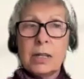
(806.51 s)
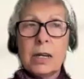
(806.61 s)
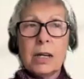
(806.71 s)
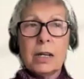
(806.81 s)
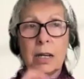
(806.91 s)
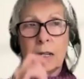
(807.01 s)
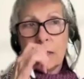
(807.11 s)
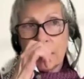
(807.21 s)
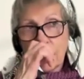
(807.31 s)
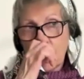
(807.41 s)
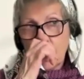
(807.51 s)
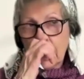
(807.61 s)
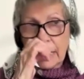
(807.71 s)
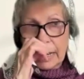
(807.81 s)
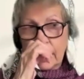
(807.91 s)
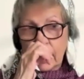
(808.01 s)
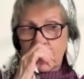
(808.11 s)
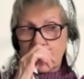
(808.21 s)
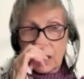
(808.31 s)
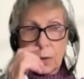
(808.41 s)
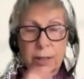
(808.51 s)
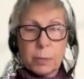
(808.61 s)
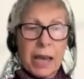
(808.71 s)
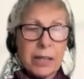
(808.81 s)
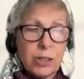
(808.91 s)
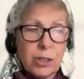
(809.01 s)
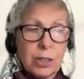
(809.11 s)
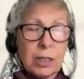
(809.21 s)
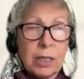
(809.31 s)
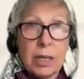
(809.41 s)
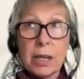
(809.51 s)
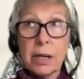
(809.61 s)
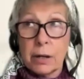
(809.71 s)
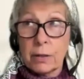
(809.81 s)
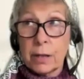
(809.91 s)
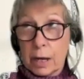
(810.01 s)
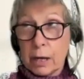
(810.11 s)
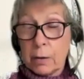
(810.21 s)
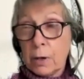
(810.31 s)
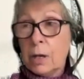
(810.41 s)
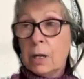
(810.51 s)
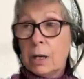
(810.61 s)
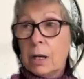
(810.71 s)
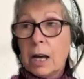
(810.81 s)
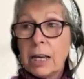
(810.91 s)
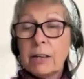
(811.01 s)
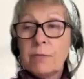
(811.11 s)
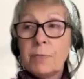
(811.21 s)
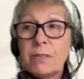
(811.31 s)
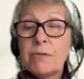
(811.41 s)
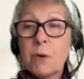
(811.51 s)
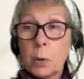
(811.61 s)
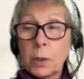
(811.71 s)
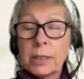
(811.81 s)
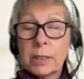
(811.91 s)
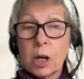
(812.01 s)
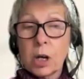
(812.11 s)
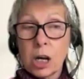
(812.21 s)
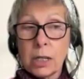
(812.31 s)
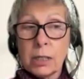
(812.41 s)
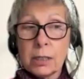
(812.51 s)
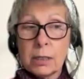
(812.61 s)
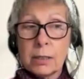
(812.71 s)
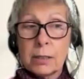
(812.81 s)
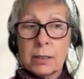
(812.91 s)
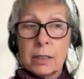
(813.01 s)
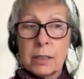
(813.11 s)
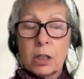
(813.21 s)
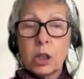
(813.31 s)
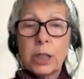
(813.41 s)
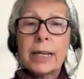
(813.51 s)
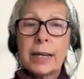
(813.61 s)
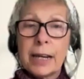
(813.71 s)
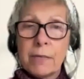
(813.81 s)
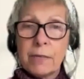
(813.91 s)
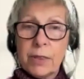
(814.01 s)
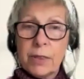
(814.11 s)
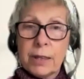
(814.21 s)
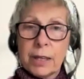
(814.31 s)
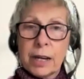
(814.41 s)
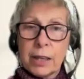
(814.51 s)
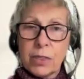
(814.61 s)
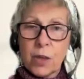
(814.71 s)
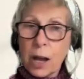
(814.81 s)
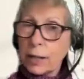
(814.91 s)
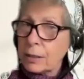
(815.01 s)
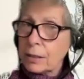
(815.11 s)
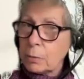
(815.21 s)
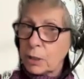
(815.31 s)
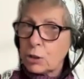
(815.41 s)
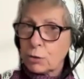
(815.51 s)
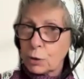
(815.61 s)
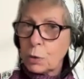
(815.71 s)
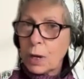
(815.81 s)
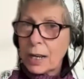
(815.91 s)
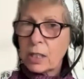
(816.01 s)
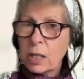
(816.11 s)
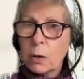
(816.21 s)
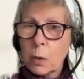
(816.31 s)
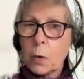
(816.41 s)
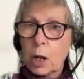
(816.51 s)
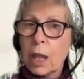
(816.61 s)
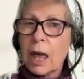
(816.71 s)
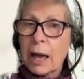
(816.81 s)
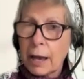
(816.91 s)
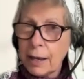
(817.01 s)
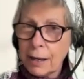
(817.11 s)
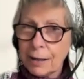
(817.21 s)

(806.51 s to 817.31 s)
And it is so enlightening. This past year now, I have been focused on looking at everything that I've thought to be true as though it were a lie